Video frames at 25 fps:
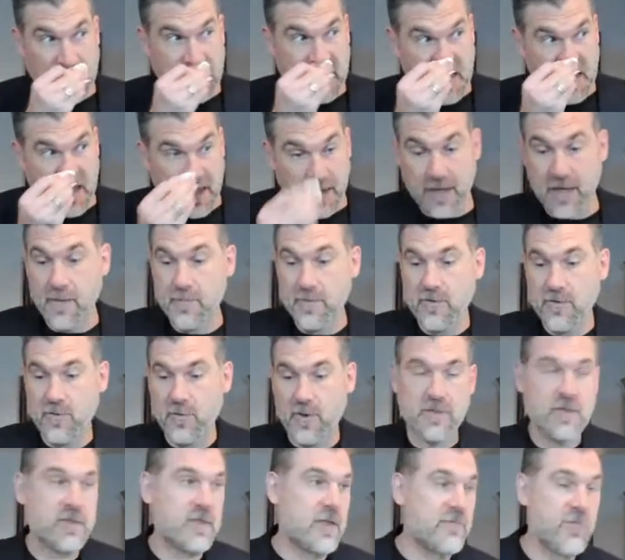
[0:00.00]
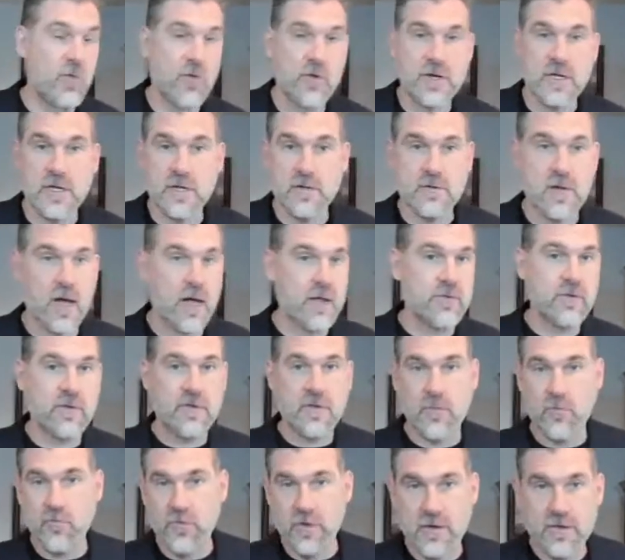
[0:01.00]
a client comes to us and they've already done
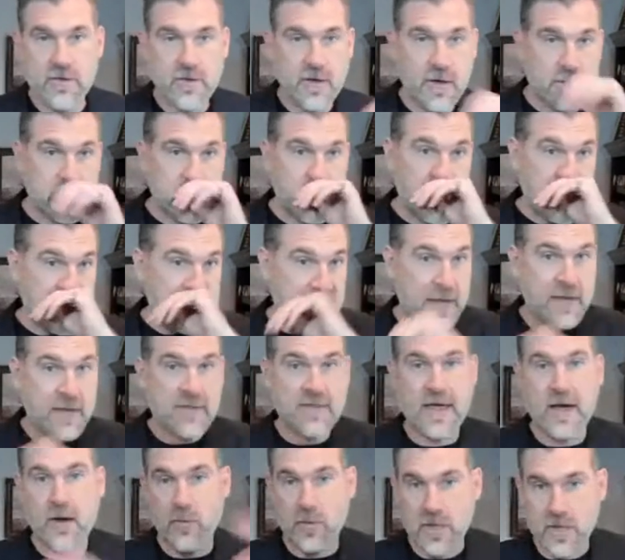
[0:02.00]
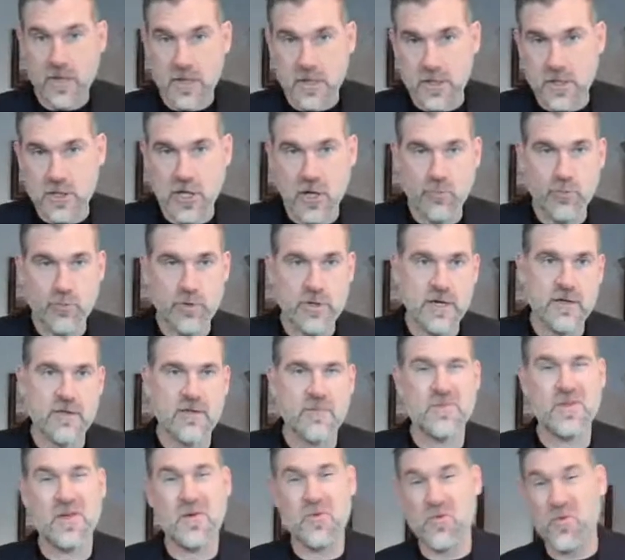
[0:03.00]
some research and we take that and we can interpret it.
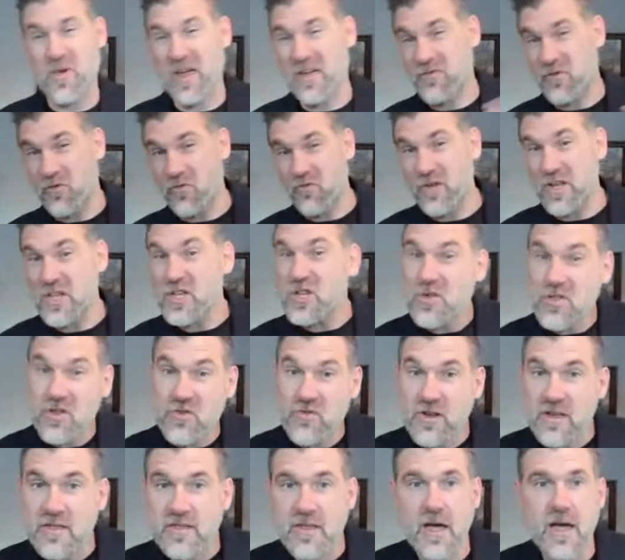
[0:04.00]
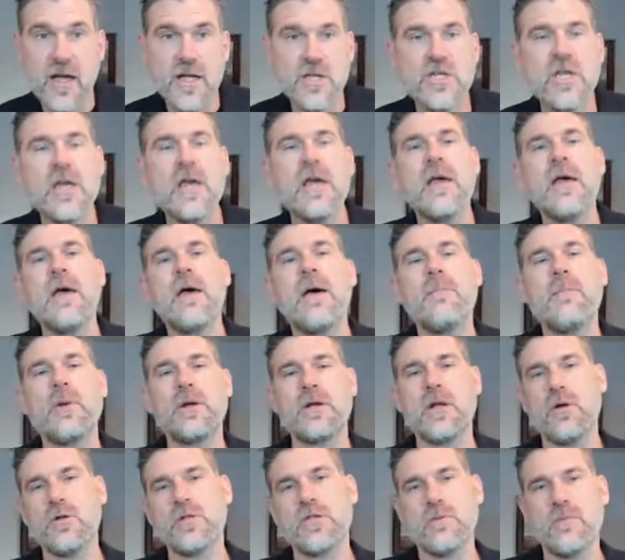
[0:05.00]
Sometimes we have to redo the research.
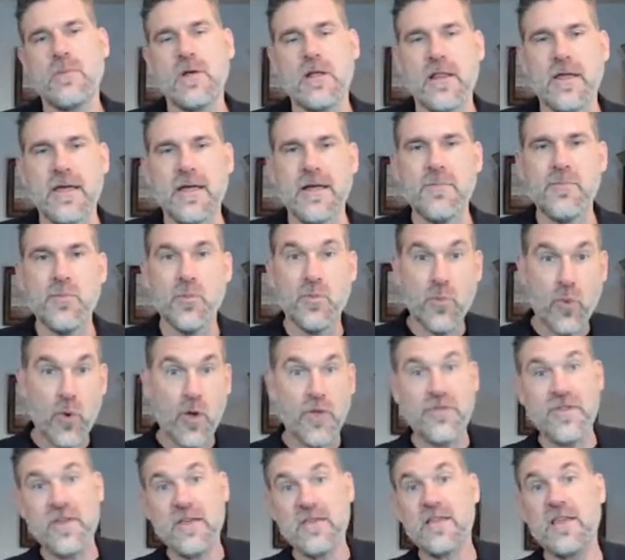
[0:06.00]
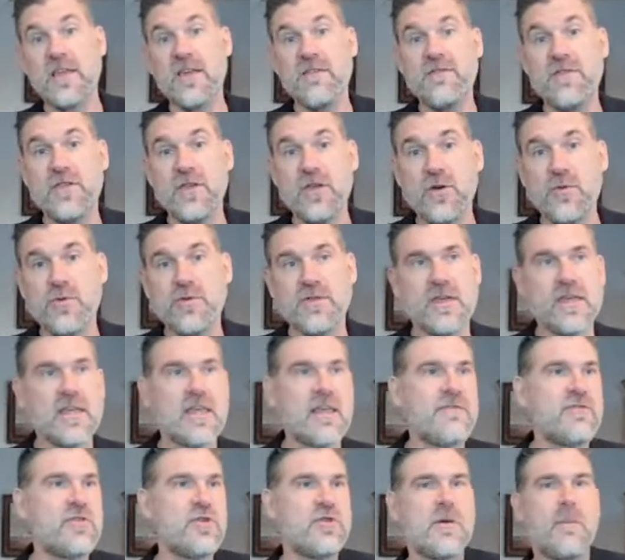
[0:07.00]
But ultimately, what this gives you is it
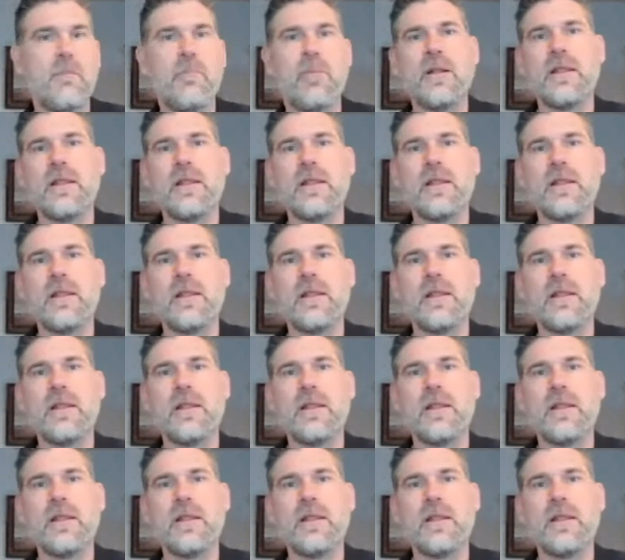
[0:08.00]
gives you the